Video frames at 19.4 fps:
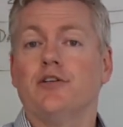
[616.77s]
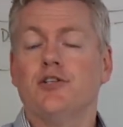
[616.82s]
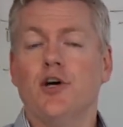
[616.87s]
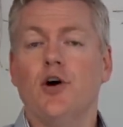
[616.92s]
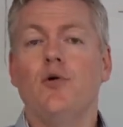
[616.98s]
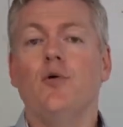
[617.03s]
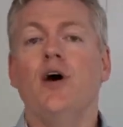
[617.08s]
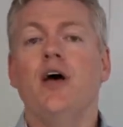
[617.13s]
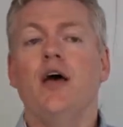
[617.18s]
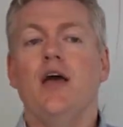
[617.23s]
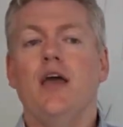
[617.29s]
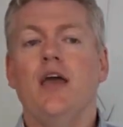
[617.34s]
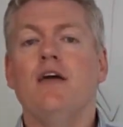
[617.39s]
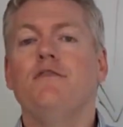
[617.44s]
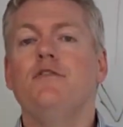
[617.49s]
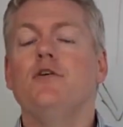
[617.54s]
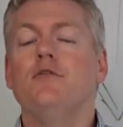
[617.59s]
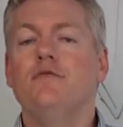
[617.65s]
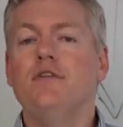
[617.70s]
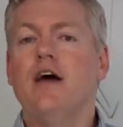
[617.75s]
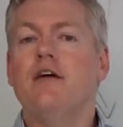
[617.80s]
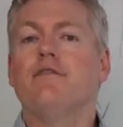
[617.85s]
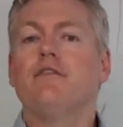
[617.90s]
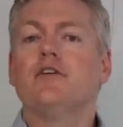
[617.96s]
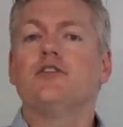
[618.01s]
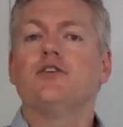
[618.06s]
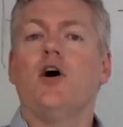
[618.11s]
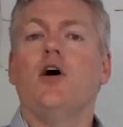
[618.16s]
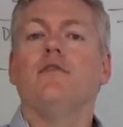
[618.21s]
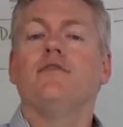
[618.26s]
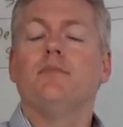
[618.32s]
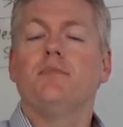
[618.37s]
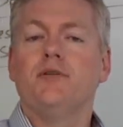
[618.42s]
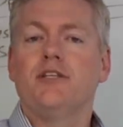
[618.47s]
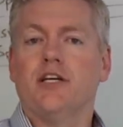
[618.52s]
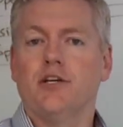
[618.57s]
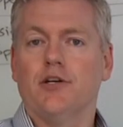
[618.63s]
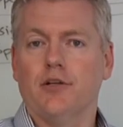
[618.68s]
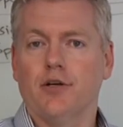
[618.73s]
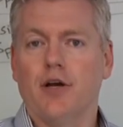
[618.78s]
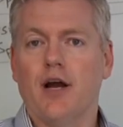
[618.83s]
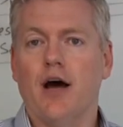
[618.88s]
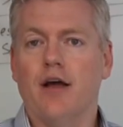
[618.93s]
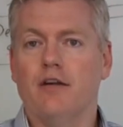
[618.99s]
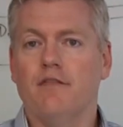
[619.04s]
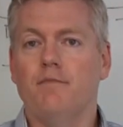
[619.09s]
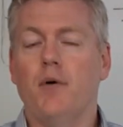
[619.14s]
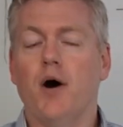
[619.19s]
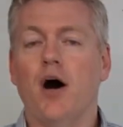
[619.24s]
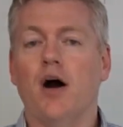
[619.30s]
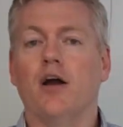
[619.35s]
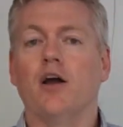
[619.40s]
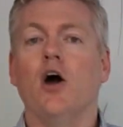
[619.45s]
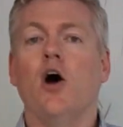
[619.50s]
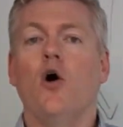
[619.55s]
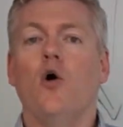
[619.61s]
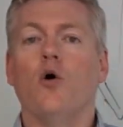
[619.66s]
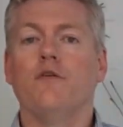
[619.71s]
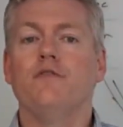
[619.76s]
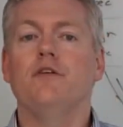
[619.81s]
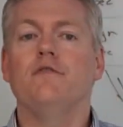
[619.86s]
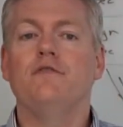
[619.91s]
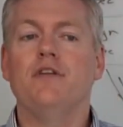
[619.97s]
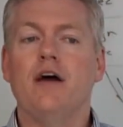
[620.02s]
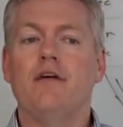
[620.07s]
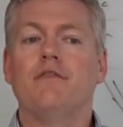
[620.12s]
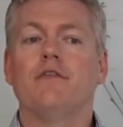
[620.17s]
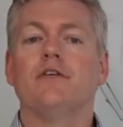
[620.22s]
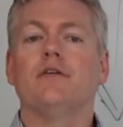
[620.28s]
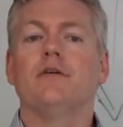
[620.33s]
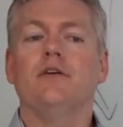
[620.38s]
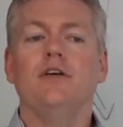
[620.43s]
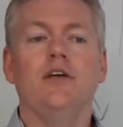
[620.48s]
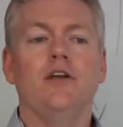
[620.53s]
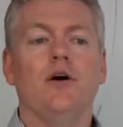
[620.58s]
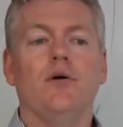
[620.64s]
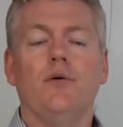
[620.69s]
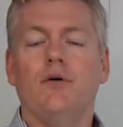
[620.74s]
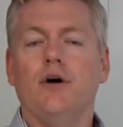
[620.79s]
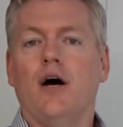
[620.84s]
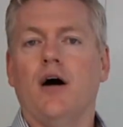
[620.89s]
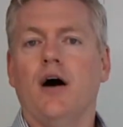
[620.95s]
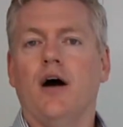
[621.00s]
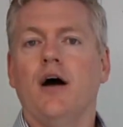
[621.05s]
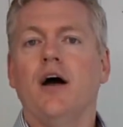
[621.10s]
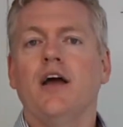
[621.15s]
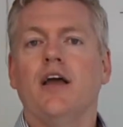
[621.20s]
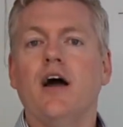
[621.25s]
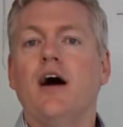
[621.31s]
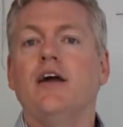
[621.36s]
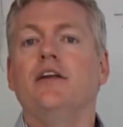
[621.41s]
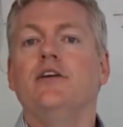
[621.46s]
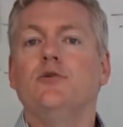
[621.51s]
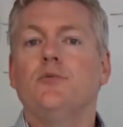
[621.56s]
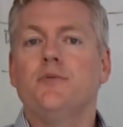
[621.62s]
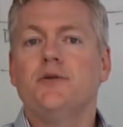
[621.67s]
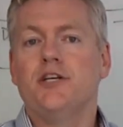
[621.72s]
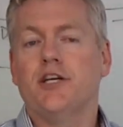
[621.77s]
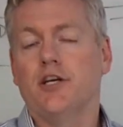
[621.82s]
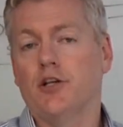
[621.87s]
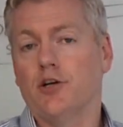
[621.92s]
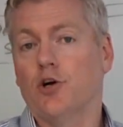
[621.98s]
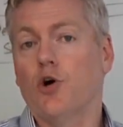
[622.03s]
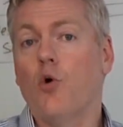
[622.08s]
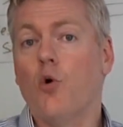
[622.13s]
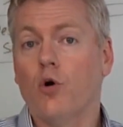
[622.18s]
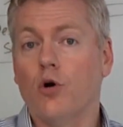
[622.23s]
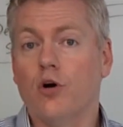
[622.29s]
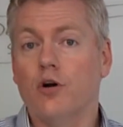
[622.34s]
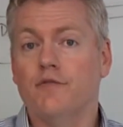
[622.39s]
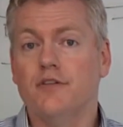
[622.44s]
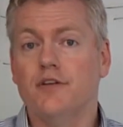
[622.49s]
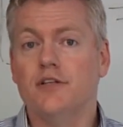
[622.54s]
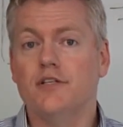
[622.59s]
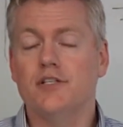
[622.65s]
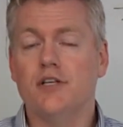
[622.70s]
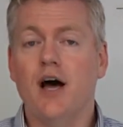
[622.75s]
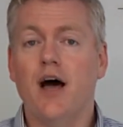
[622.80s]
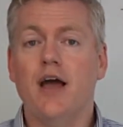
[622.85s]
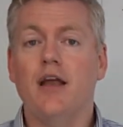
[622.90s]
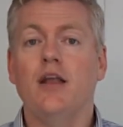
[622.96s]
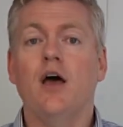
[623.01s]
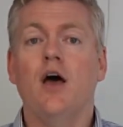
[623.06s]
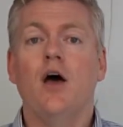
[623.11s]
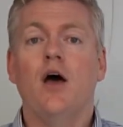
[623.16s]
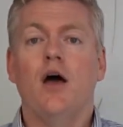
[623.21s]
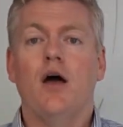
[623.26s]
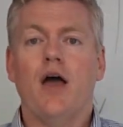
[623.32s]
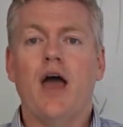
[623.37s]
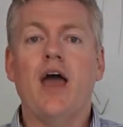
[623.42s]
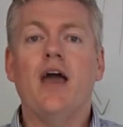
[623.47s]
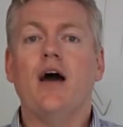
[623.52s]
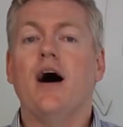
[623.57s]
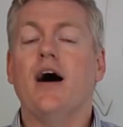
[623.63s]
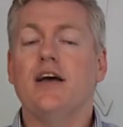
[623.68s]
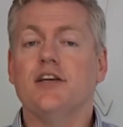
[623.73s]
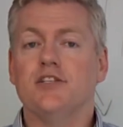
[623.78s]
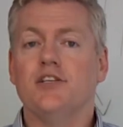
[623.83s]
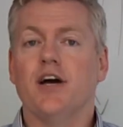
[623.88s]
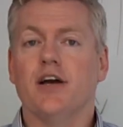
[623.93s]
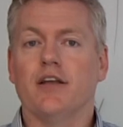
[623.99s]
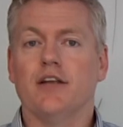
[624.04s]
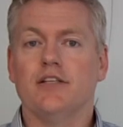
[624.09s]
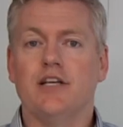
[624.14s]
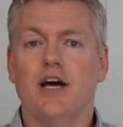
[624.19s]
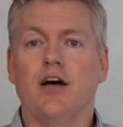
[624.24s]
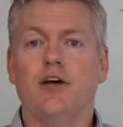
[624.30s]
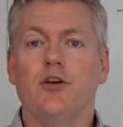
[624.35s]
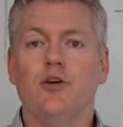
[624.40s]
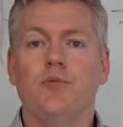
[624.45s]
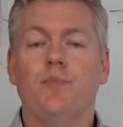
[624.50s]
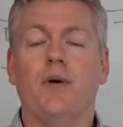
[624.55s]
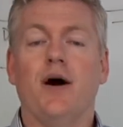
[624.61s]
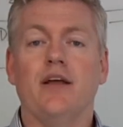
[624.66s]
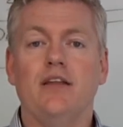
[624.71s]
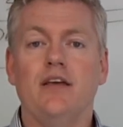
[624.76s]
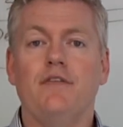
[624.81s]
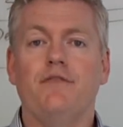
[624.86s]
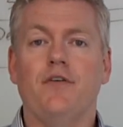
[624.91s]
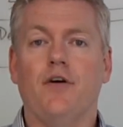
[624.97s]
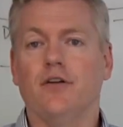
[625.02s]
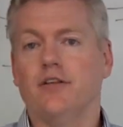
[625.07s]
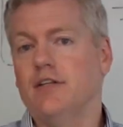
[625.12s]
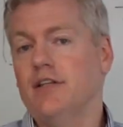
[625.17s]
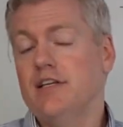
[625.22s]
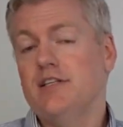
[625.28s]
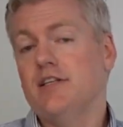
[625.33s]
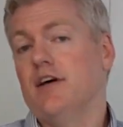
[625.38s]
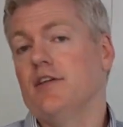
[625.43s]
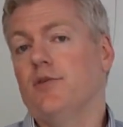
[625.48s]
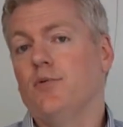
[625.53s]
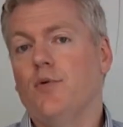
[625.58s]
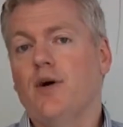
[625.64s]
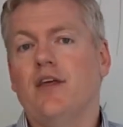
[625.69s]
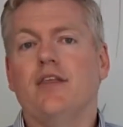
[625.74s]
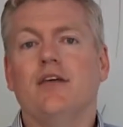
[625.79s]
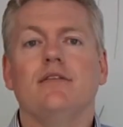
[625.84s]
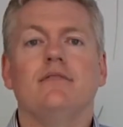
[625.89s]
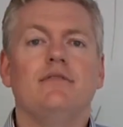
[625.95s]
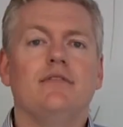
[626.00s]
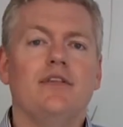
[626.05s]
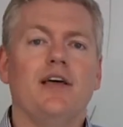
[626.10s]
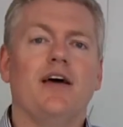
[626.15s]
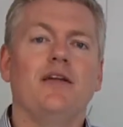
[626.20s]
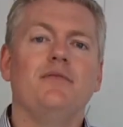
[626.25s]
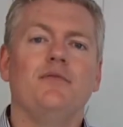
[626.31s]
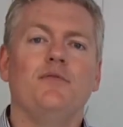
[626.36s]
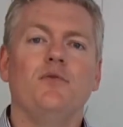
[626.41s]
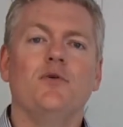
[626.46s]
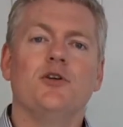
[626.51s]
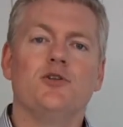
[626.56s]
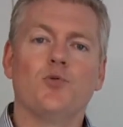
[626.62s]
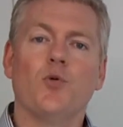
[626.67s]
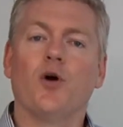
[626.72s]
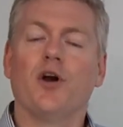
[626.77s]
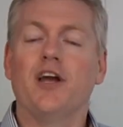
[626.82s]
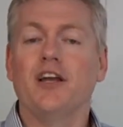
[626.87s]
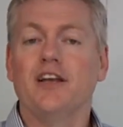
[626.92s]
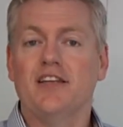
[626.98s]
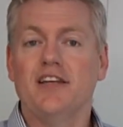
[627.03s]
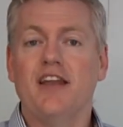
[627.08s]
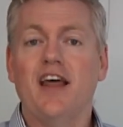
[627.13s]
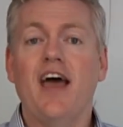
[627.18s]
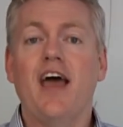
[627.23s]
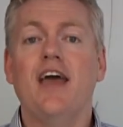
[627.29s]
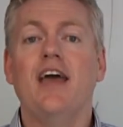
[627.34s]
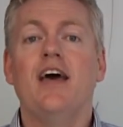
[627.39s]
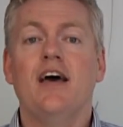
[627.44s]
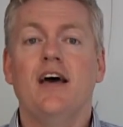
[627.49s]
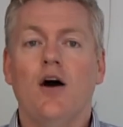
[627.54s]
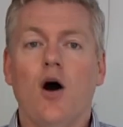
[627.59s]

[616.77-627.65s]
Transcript: So if you've never solved a particular kind of bug, or if you've never, you know, uh, gotten into a particular corner of the design, AI is not going to tell you by default, at least not the way that it's working today.